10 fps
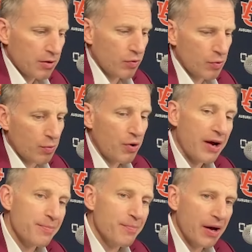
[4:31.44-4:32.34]
we were
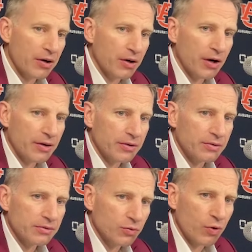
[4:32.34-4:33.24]
probably better on
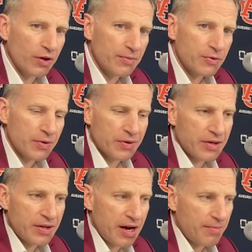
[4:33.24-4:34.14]
Williams when we
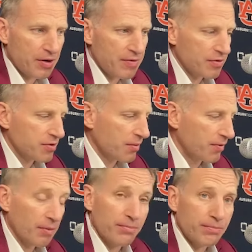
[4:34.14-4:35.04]
did that, but even some
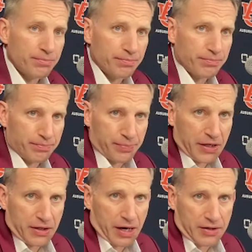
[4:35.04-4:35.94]
of our
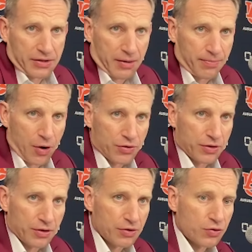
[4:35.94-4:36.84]
big guys got
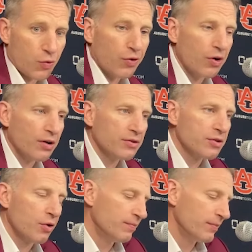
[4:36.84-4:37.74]
posted and scored on.
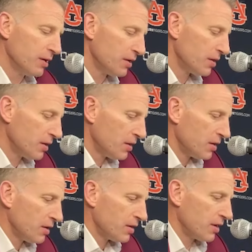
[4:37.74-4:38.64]
So,
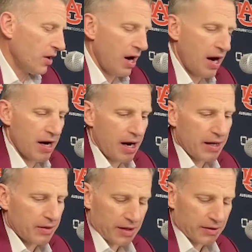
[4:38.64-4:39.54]
you know, I, I
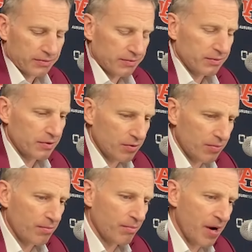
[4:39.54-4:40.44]
like
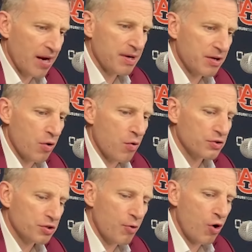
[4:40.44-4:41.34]
maybe
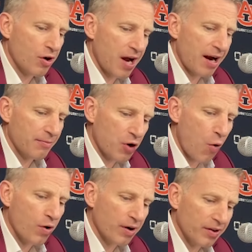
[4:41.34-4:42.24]
going small got him
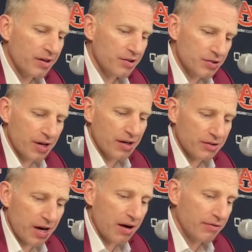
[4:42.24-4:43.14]
going, and then he just had
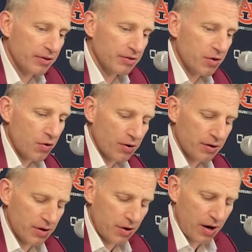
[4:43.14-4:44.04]
his confidence
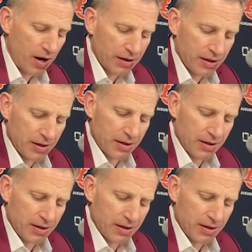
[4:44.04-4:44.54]
going. You know, I